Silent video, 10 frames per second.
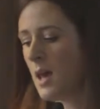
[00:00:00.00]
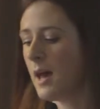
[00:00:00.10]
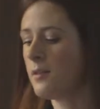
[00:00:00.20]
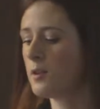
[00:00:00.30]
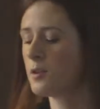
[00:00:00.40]

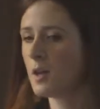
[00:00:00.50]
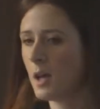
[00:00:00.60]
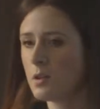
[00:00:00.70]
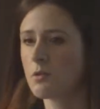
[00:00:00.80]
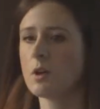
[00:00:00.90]
And the
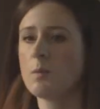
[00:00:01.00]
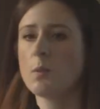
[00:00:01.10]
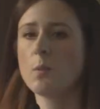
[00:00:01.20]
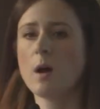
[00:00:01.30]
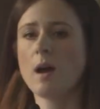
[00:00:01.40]
third
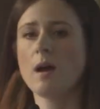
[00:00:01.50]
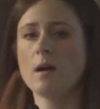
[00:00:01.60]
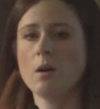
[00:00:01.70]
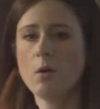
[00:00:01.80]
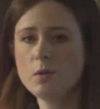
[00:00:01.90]
group
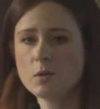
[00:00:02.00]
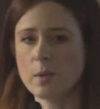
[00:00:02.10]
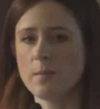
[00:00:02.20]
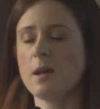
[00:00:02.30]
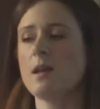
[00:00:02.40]
were older
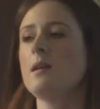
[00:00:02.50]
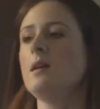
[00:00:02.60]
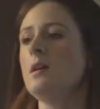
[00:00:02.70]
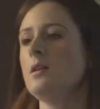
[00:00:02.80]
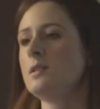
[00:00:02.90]

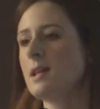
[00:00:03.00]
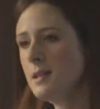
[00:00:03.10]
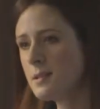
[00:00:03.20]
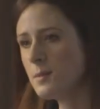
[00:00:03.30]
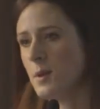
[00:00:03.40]
women who
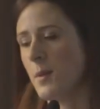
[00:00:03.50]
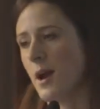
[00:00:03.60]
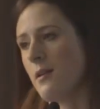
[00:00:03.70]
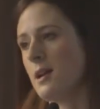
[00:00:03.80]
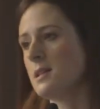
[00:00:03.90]
tended to be
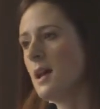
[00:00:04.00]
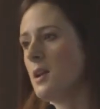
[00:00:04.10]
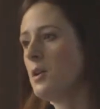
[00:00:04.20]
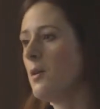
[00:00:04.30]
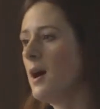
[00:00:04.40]
married
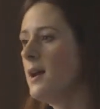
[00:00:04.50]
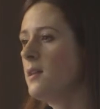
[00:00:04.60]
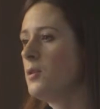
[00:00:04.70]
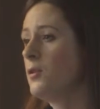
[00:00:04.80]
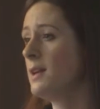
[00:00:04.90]
and who
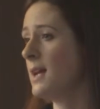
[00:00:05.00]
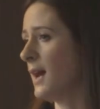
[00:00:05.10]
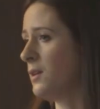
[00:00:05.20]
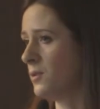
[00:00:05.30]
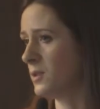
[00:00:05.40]
either already
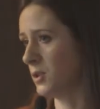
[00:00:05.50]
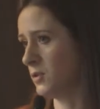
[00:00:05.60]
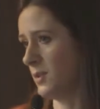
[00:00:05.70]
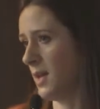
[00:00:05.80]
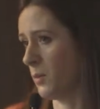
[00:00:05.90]
had all the
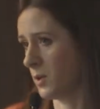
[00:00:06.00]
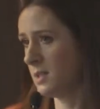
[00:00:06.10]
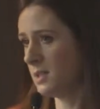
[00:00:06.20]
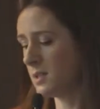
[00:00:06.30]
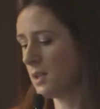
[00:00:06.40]
children they
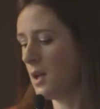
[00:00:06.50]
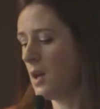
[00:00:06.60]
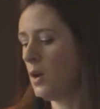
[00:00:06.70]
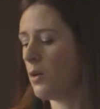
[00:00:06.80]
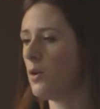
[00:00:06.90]
wanted,
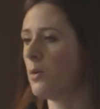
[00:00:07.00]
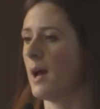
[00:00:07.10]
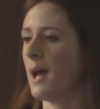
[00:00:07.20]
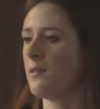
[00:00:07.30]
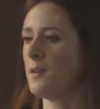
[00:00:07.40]
or
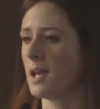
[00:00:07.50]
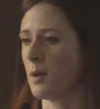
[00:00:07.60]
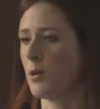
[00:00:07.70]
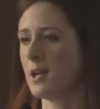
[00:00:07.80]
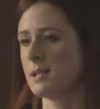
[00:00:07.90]
were having
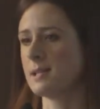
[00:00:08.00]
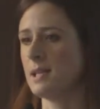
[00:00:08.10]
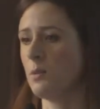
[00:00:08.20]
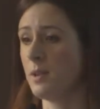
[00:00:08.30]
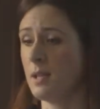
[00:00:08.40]
a
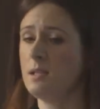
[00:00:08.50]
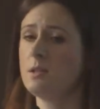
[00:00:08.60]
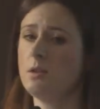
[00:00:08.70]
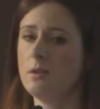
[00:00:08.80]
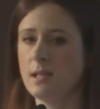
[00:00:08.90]
pregnancy
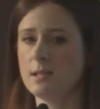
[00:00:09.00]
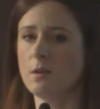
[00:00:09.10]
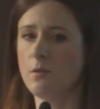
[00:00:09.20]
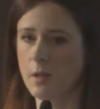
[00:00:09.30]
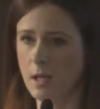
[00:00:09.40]
within 2 years
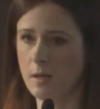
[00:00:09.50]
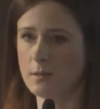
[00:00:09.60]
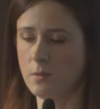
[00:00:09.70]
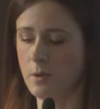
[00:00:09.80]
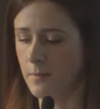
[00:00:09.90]
of the
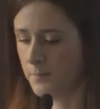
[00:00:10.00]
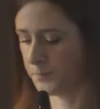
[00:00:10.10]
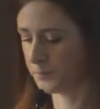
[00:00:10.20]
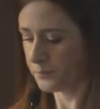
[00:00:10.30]
last one.